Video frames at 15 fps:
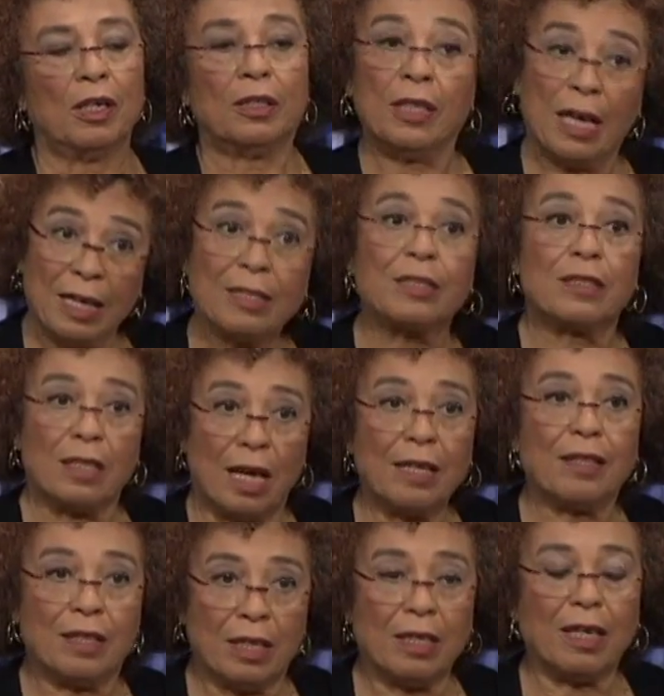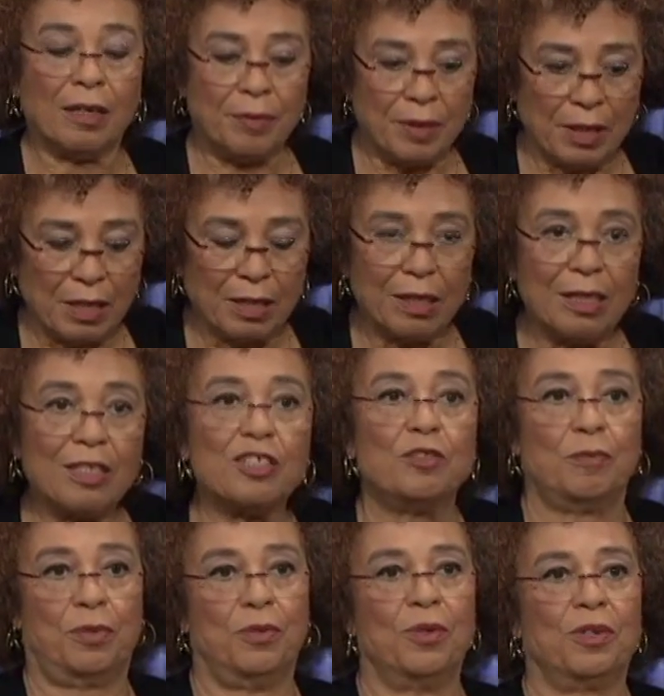Yes, I think I think it is
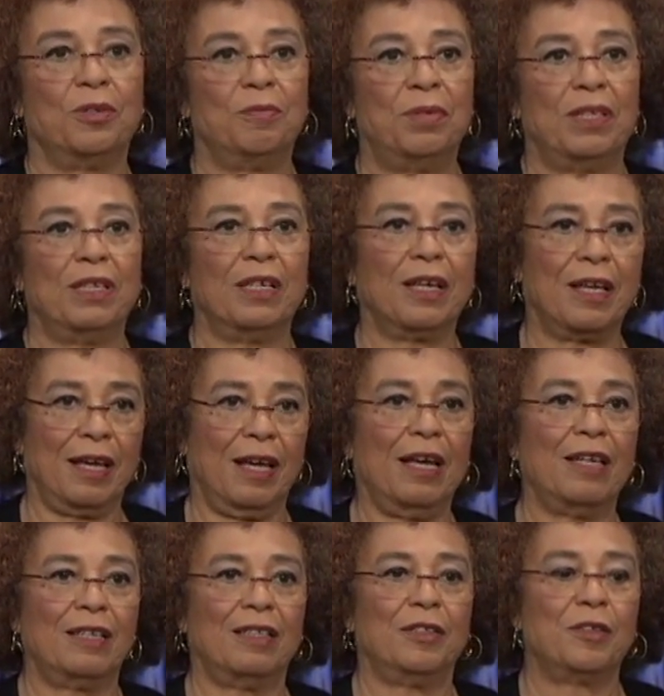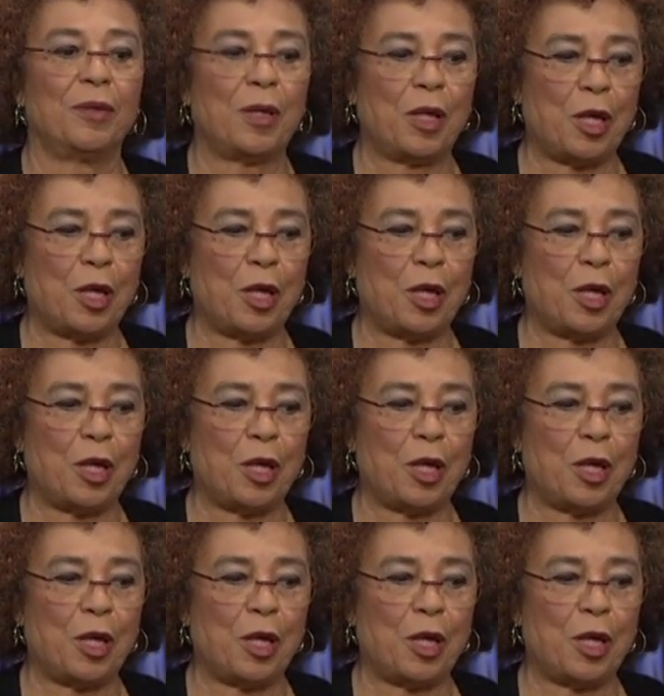important, but again.